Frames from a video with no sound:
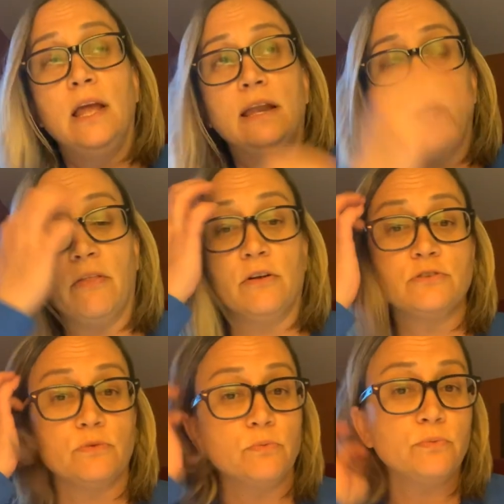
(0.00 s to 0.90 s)
Now
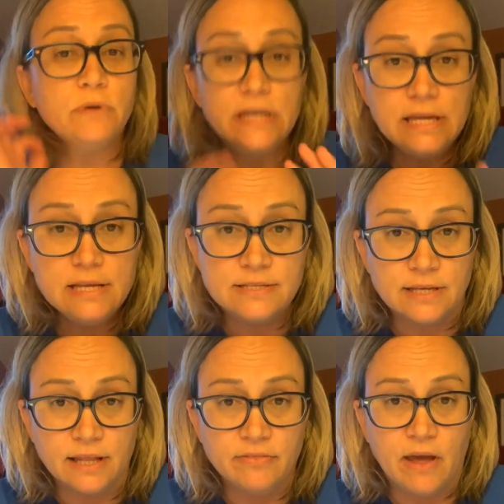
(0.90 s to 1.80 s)
there's a
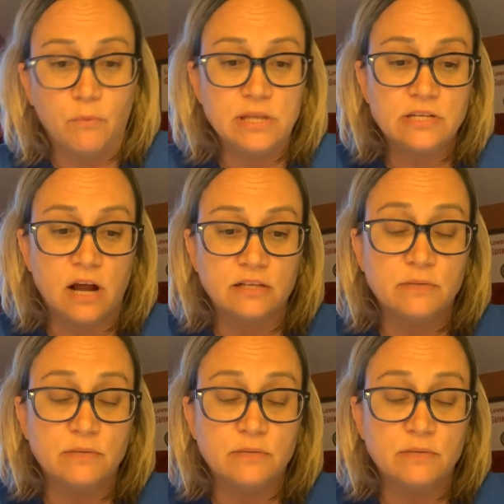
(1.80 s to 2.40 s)
reason that we talked